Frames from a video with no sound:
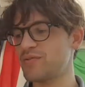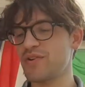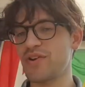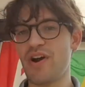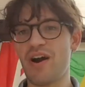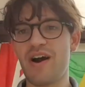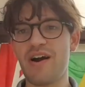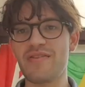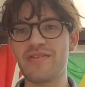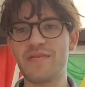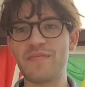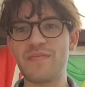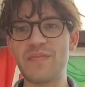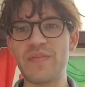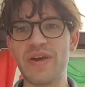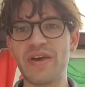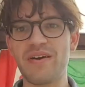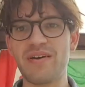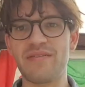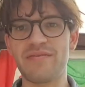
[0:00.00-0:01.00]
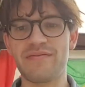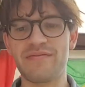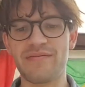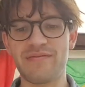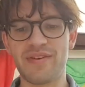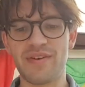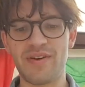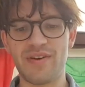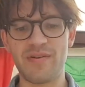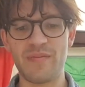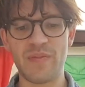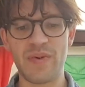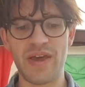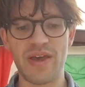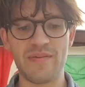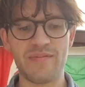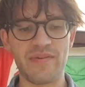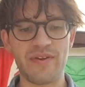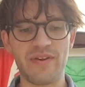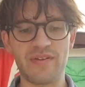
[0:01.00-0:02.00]
what your other bit of
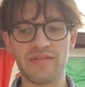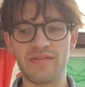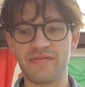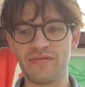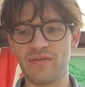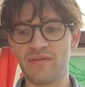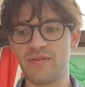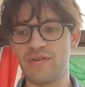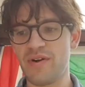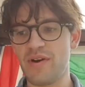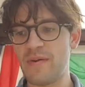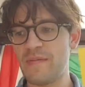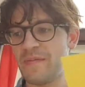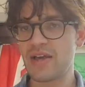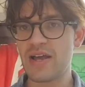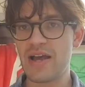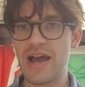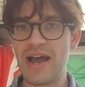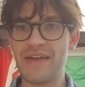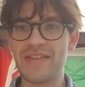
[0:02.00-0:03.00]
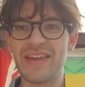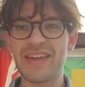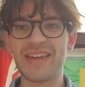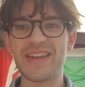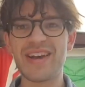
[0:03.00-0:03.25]
paper is for. And then